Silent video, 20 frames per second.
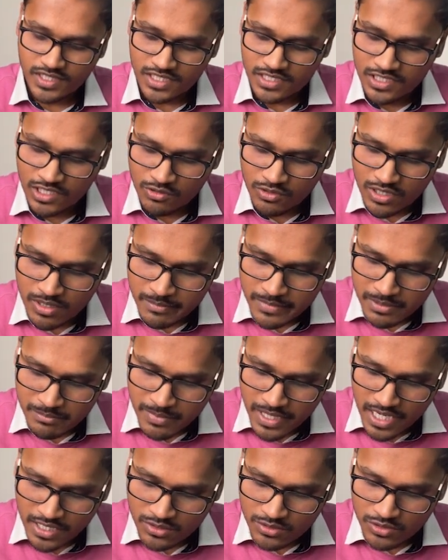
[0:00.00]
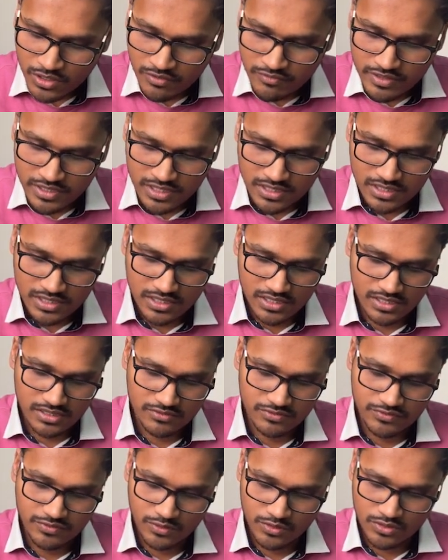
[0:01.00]
Now coming back to
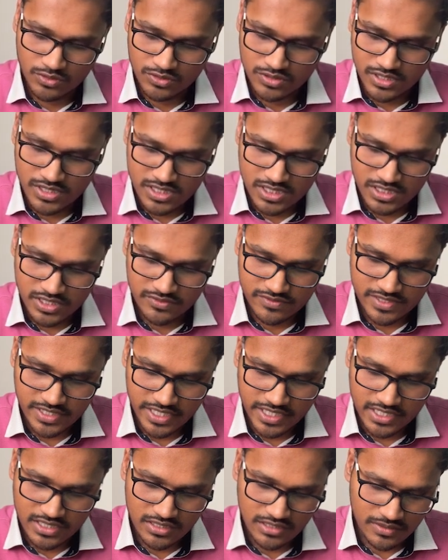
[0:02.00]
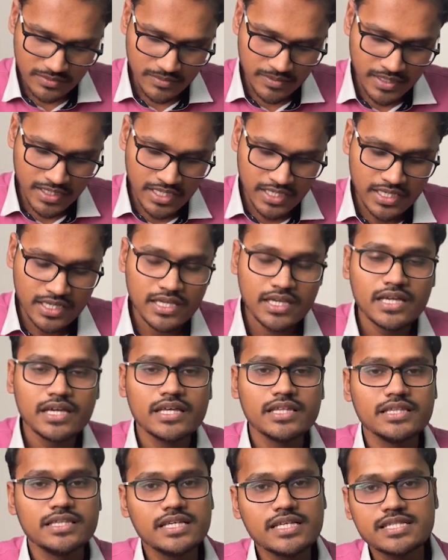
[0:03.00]
our photosensitive cycle,
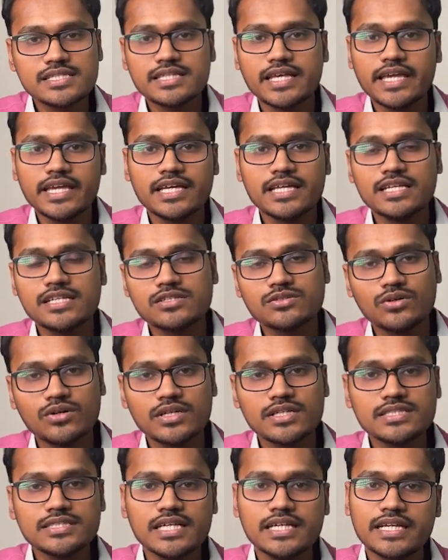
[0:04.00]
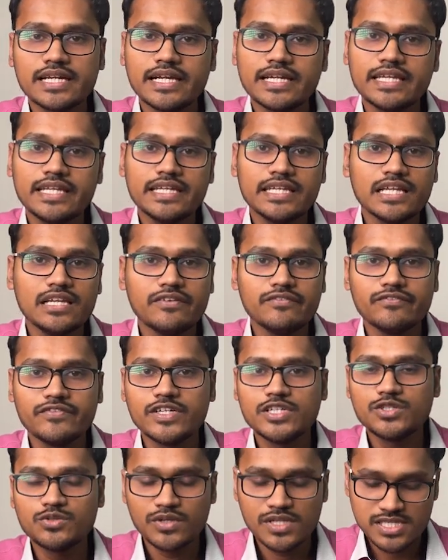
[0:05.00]
this cycle is called as retinal
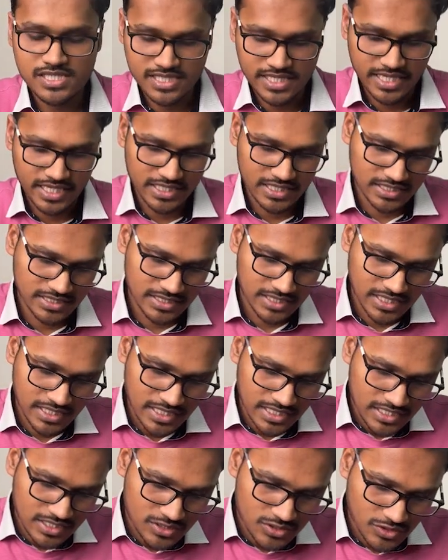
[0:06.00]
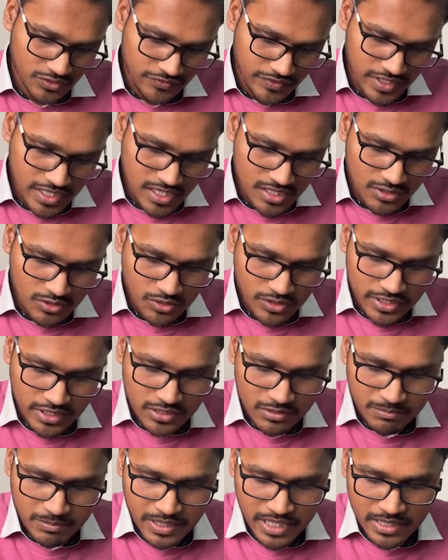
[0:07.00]
visual cycle. So we are going
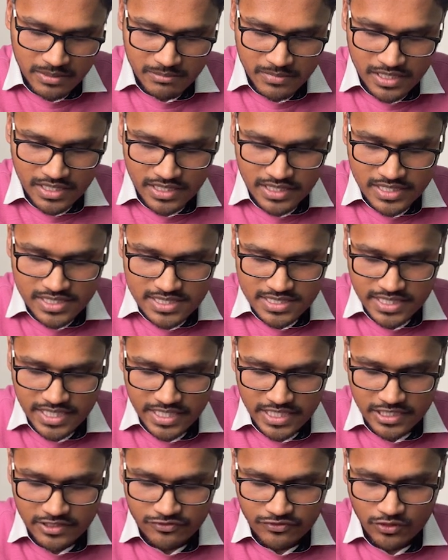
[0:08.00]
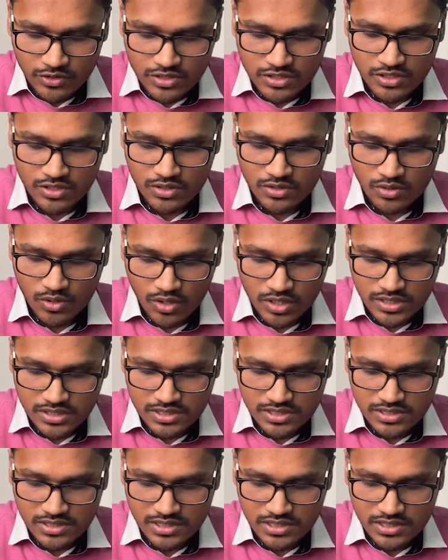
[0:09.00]
to primarily study for the rods,